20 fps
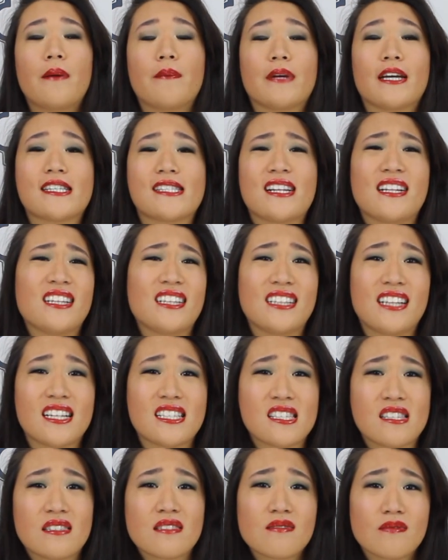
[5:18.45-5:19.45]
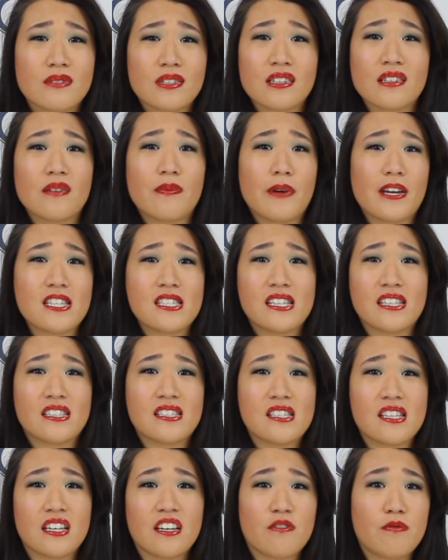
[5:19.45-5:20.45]
because I think that's one of the best
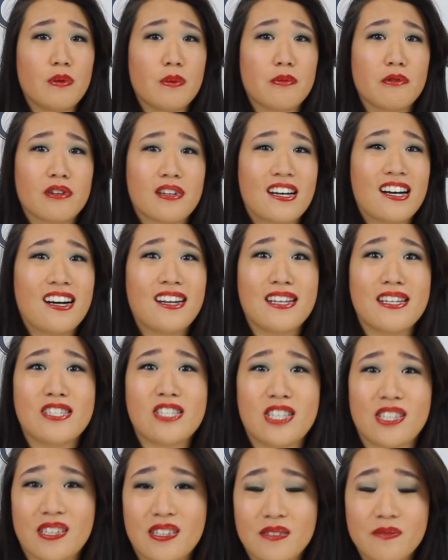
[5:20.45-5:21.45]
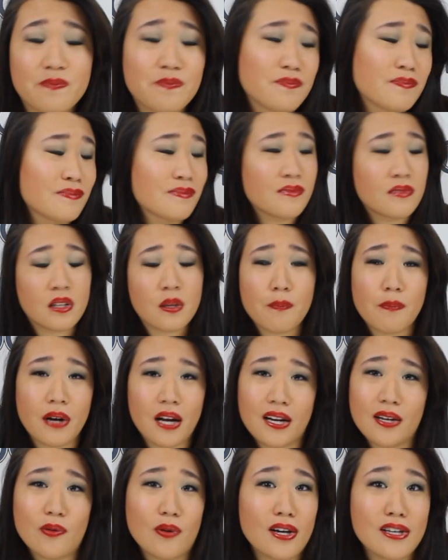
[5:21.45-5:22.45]
things to give people in college, you know,
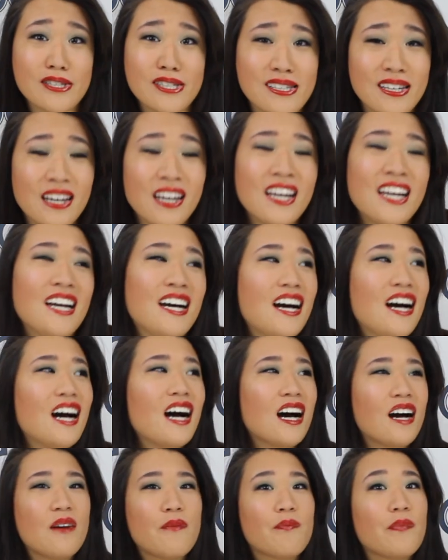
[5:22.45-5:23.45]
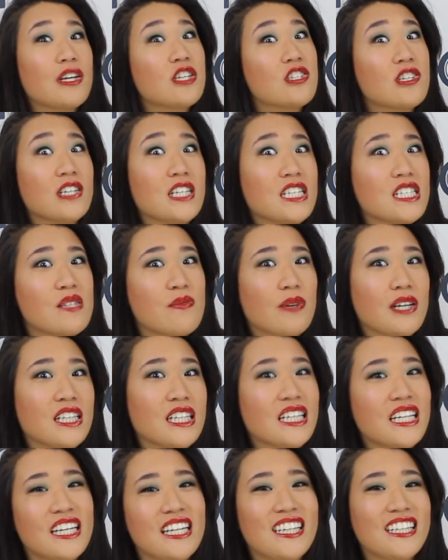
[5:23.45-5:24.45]
body wash. Make sure you're
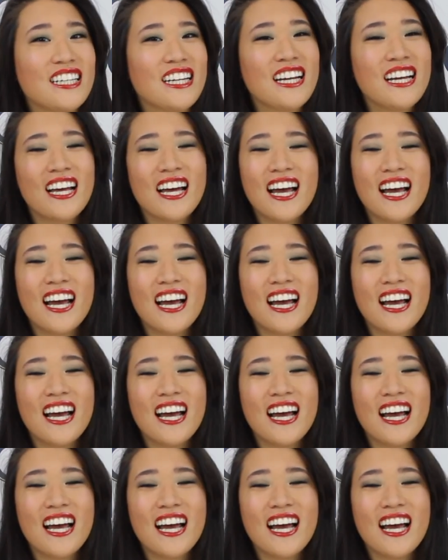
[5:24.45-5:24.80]
smelling good.